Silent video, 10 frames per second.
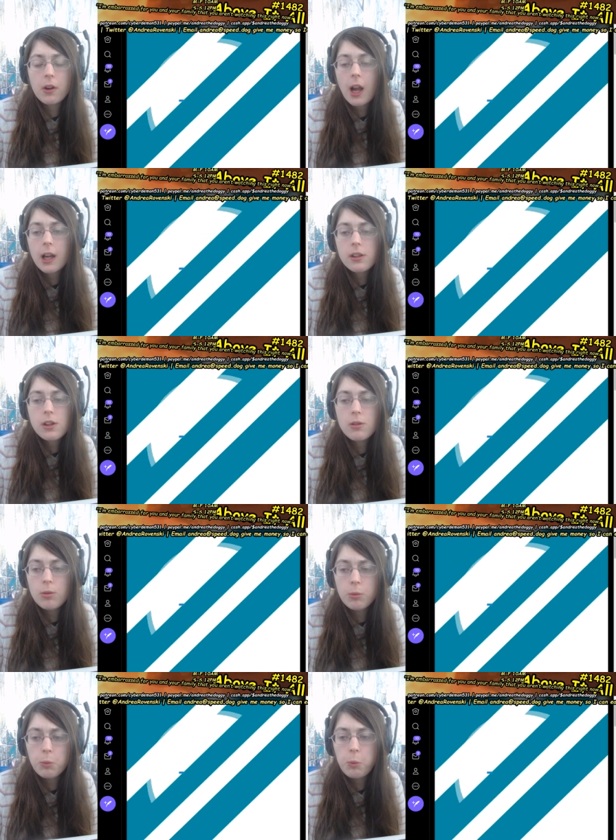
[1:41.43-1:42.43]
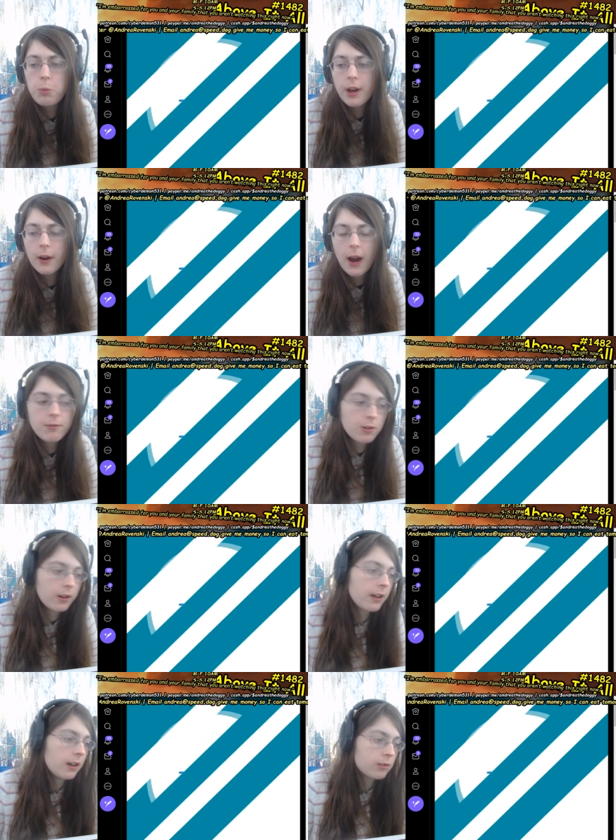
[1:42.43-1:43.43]
not you have
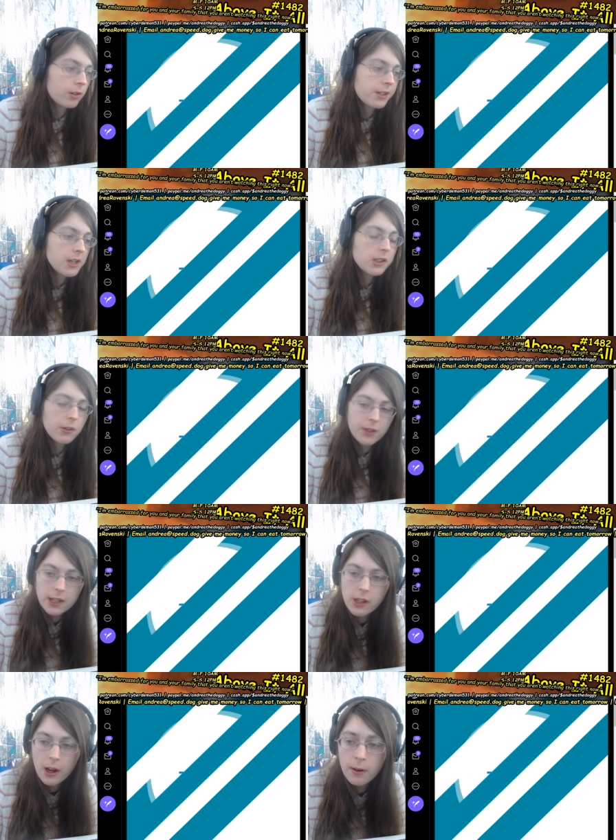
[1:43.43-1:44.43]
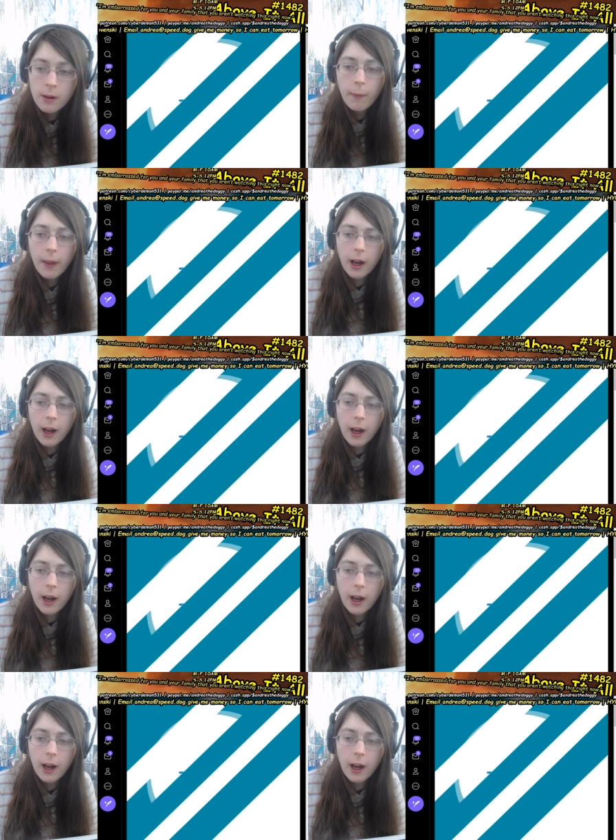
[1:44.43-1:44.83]
critiques of NATO,